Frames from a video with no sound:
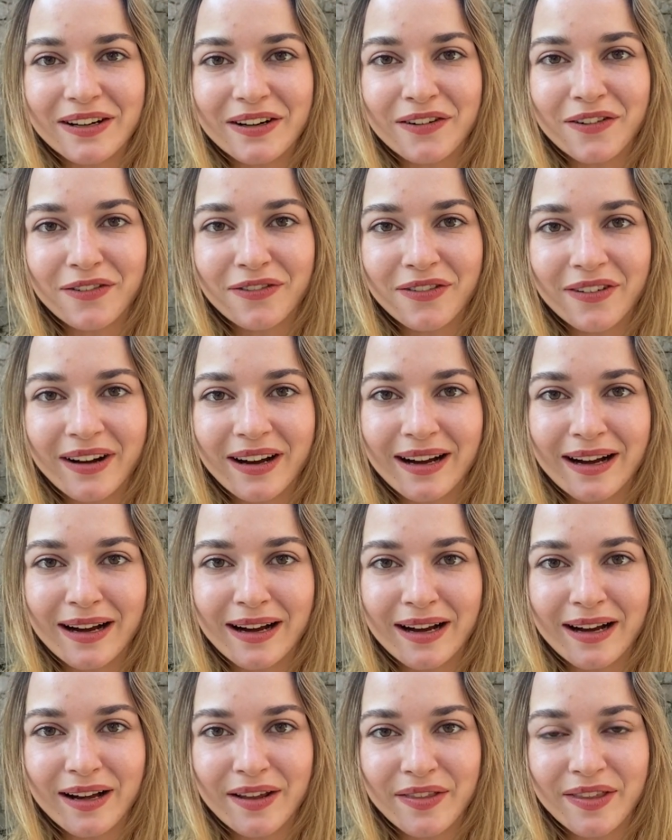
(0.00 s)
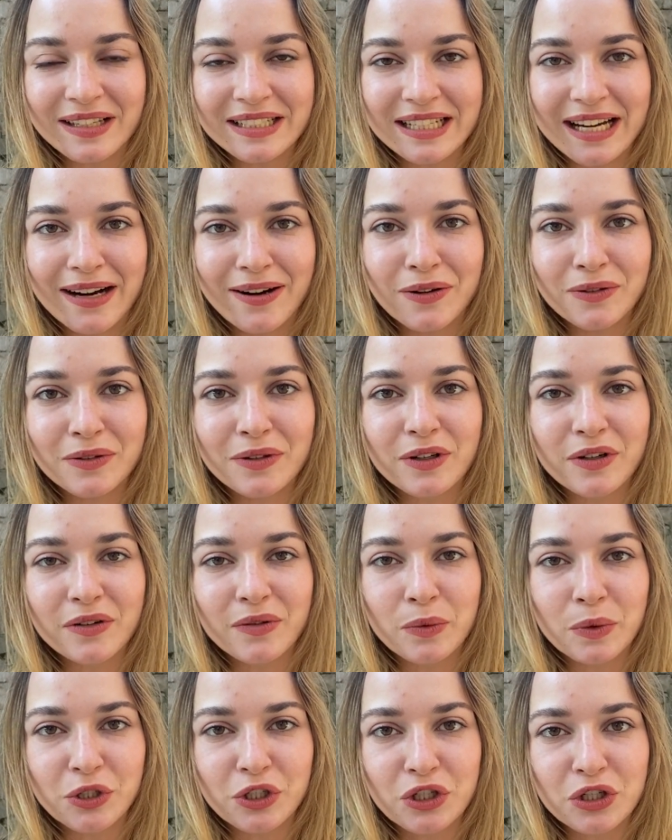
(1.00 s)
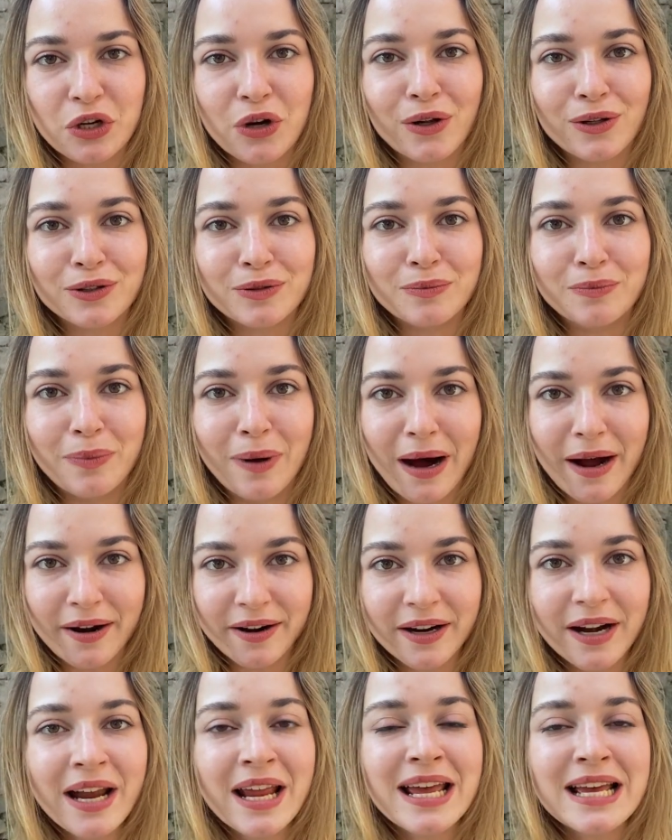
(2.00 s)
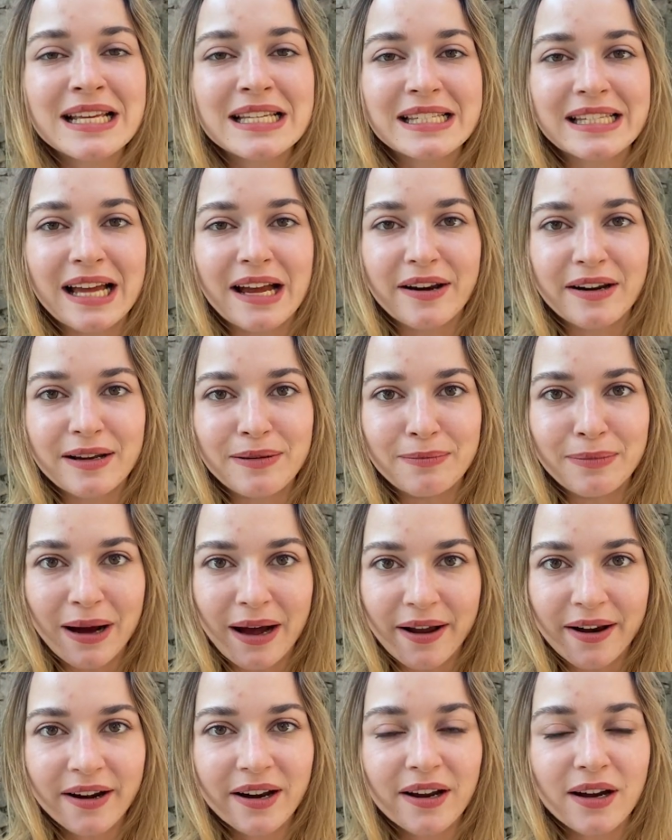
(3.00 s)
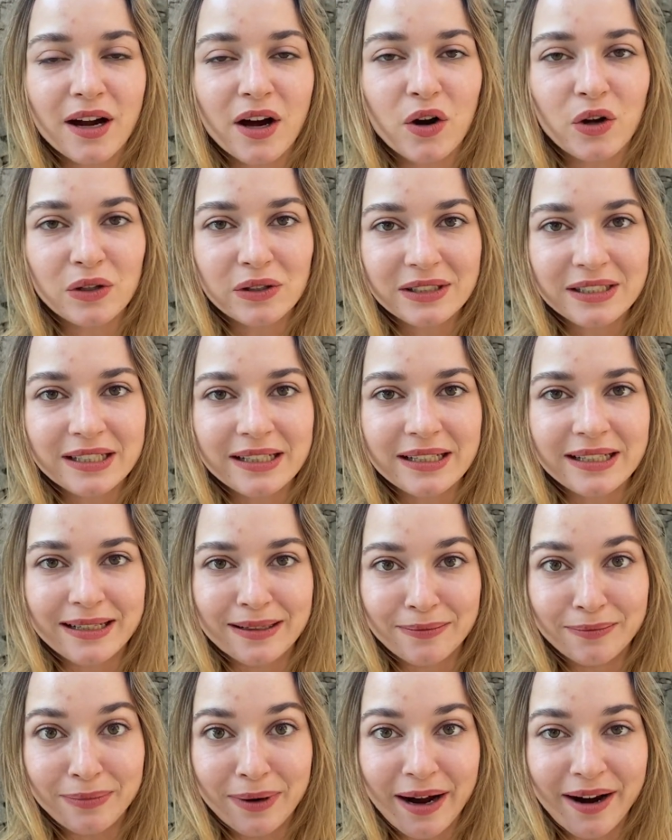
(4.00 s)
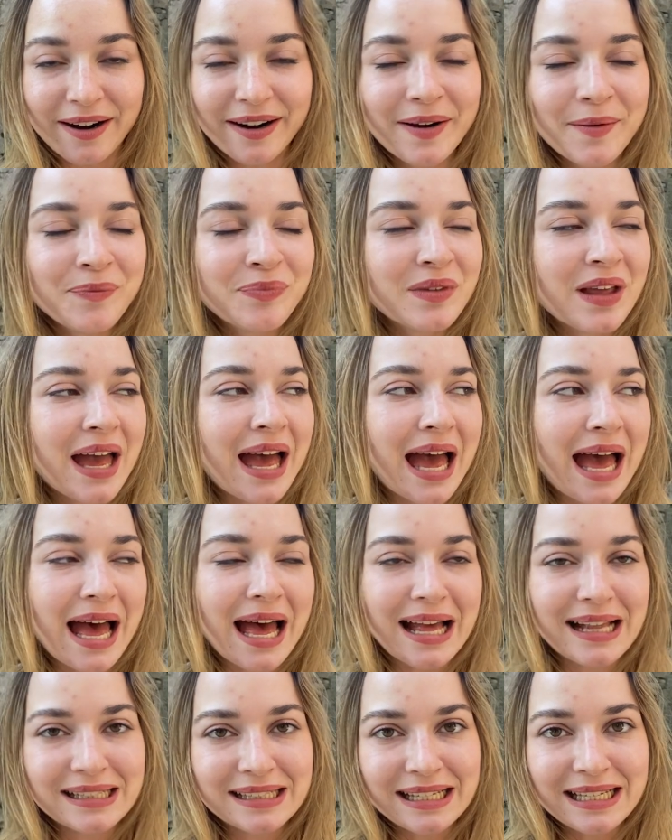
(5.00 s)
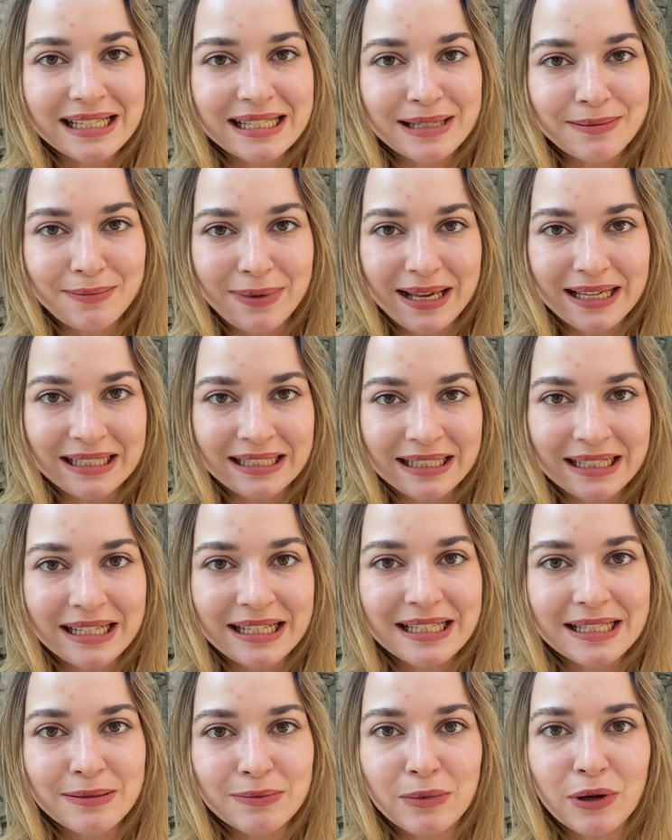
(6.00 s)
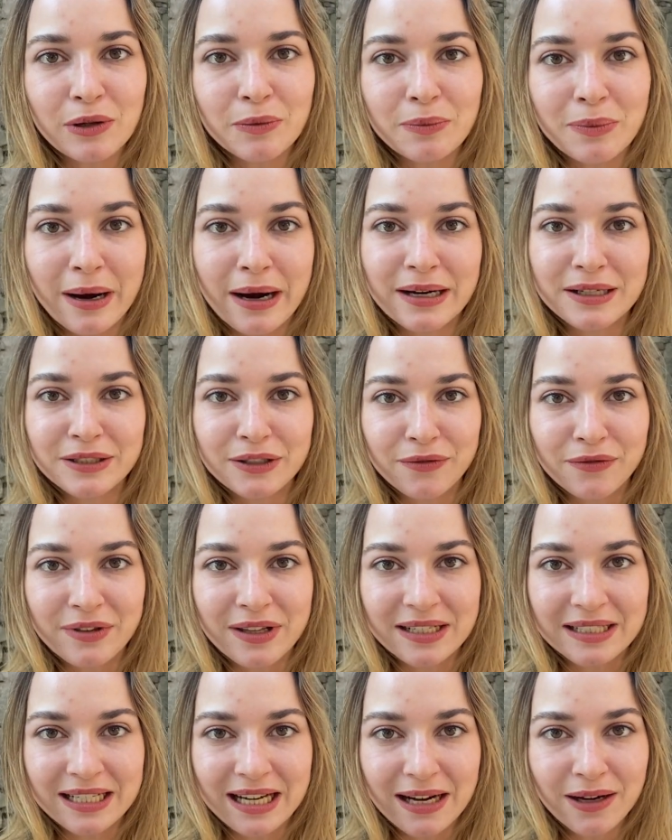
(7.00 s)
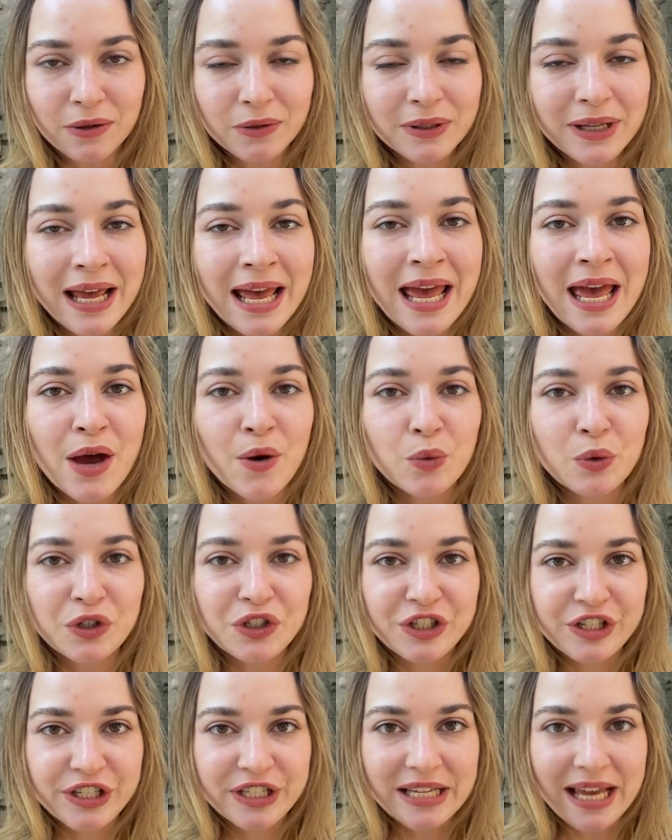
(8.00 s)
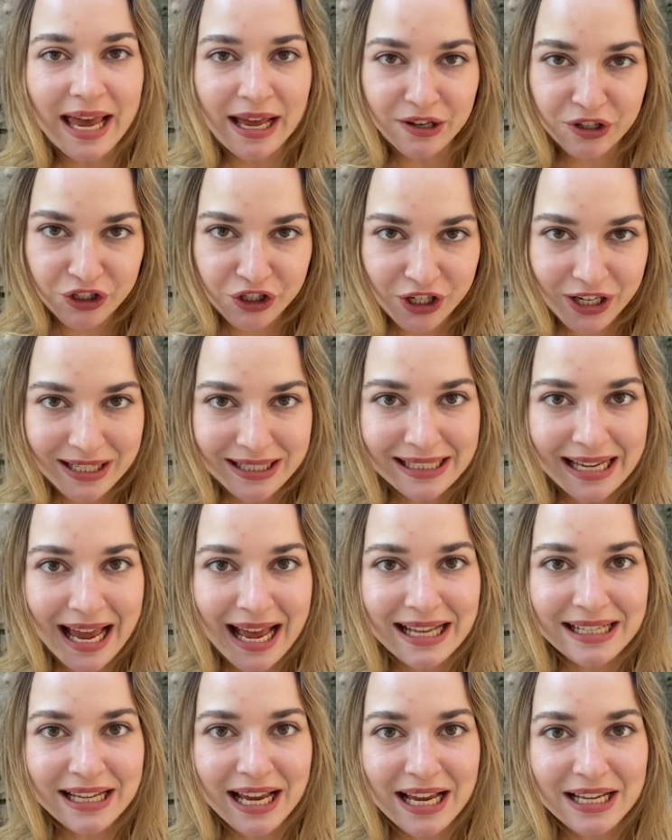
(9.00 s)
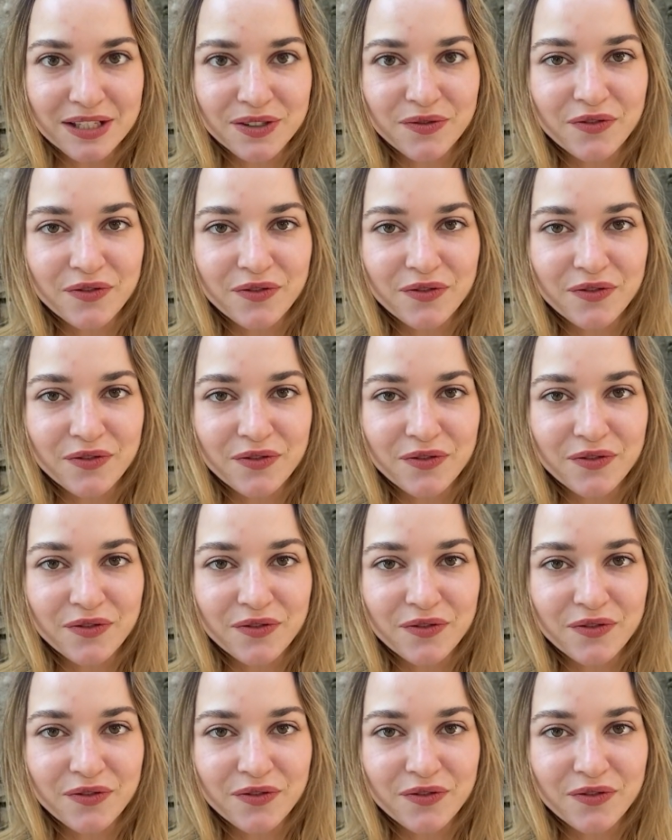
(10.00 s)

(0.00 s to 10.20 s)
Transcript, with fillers: of uh, the town which is called Bar, Stari Bar, old uh, bar and it's amazing. It's small part of the town which is ancient and has